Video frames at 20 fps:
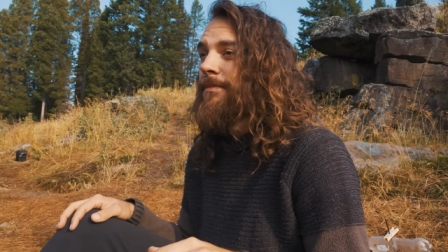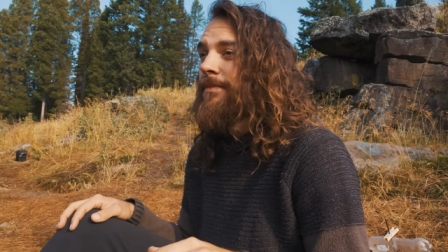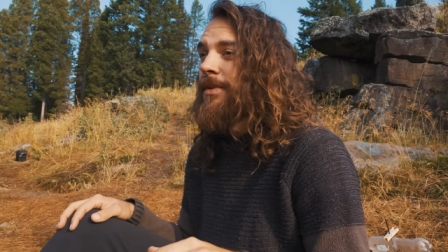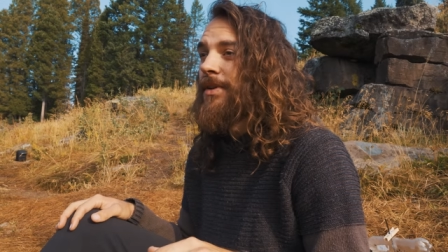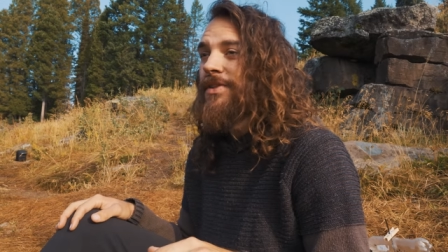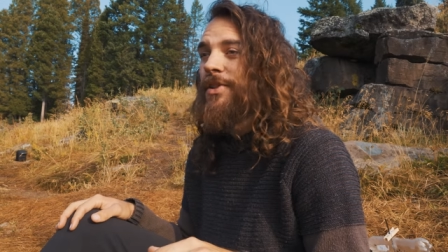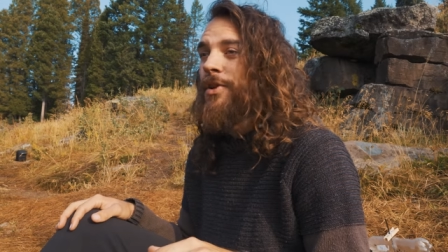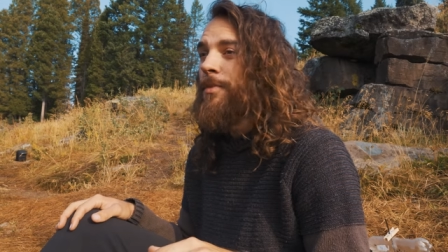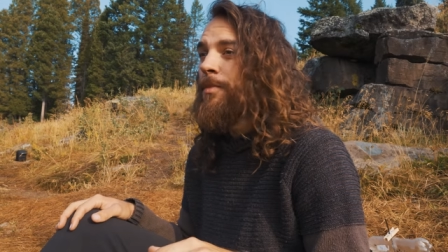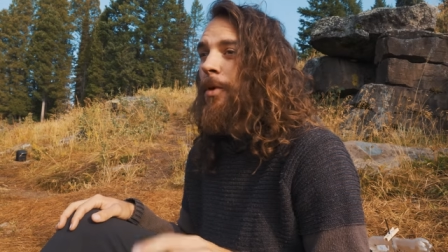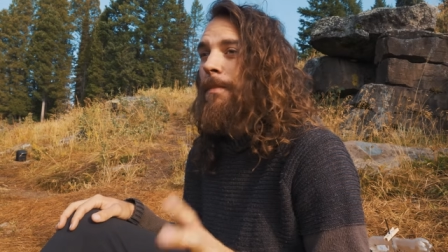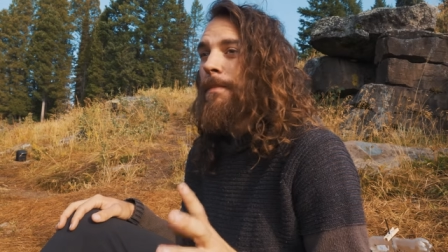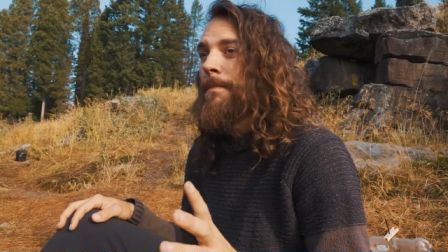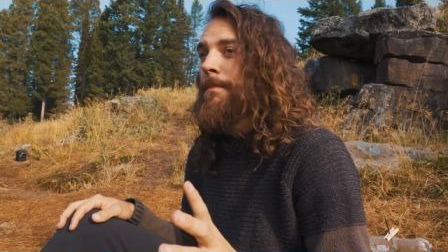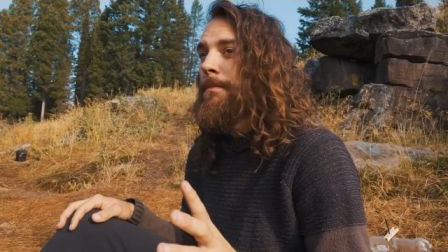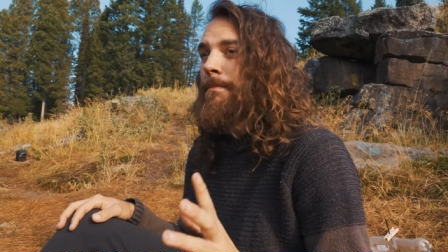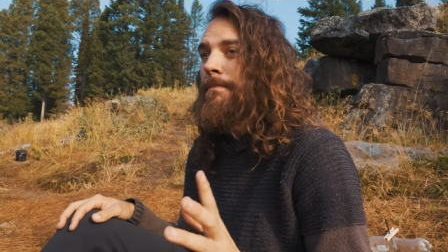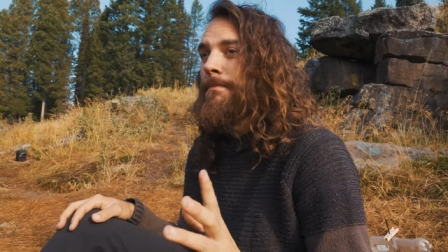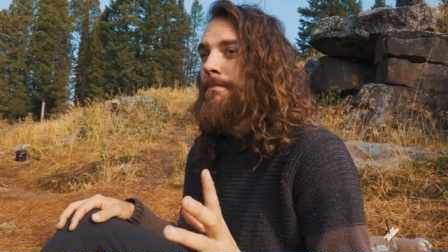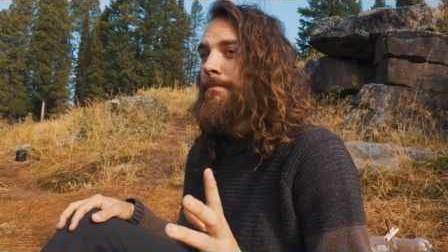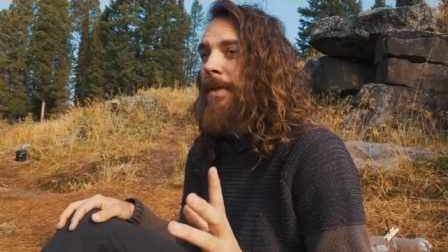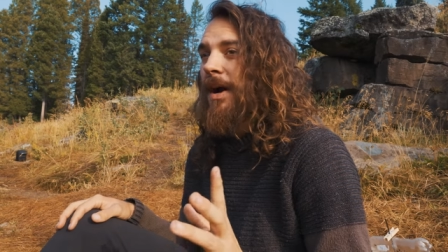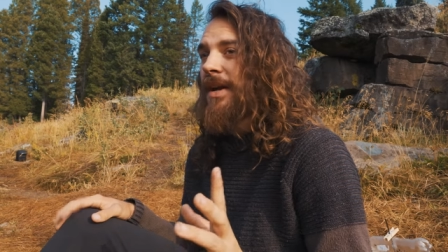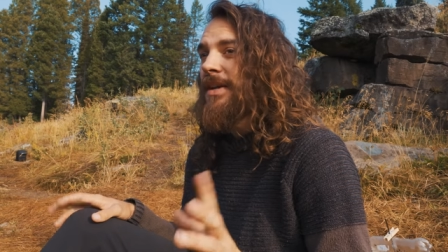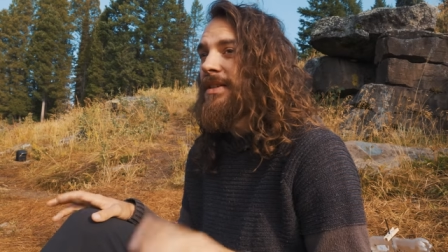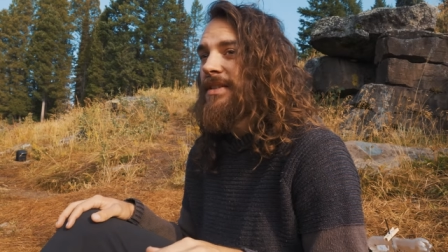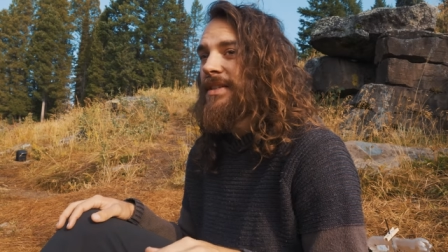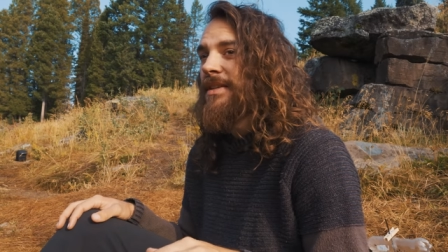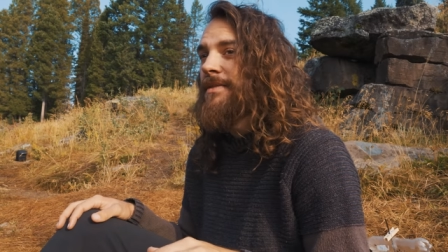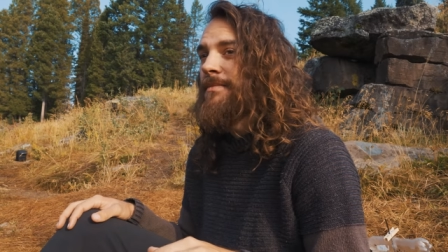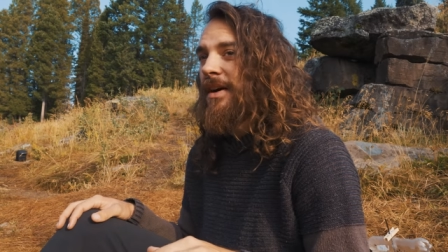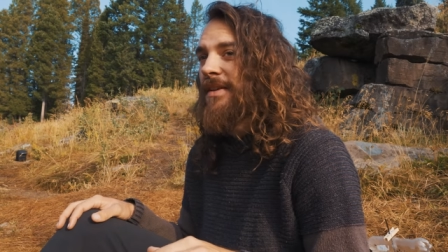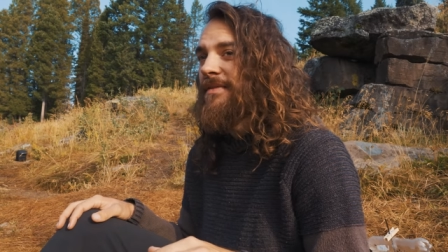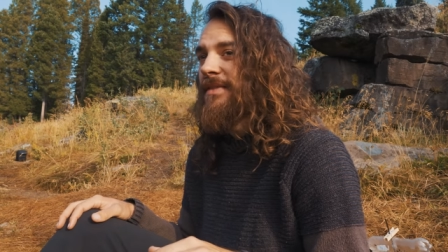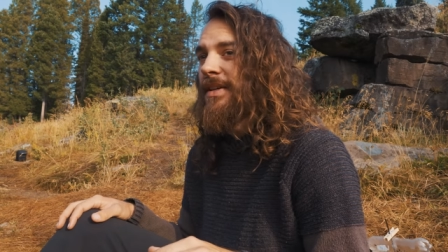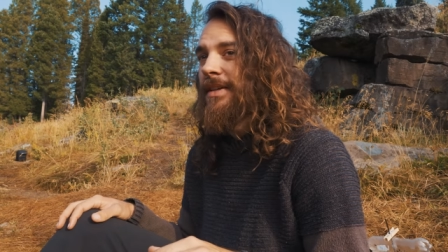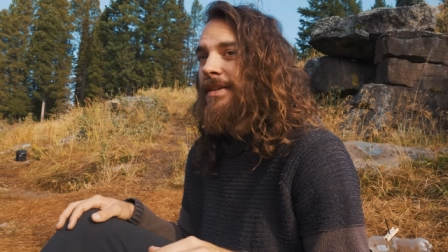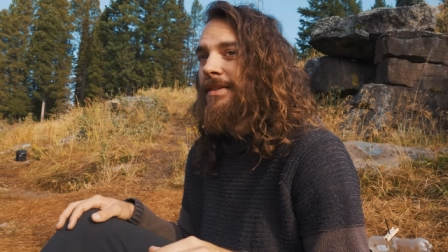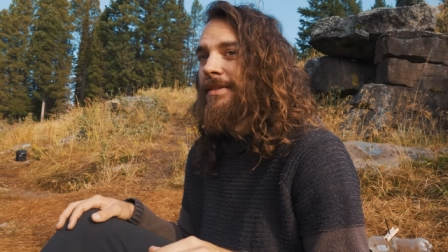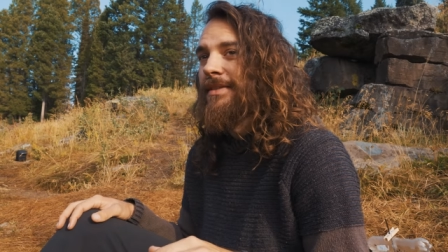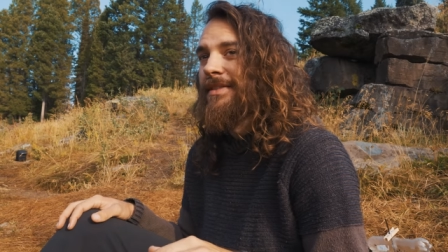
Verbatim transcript: there's no more mice in my van.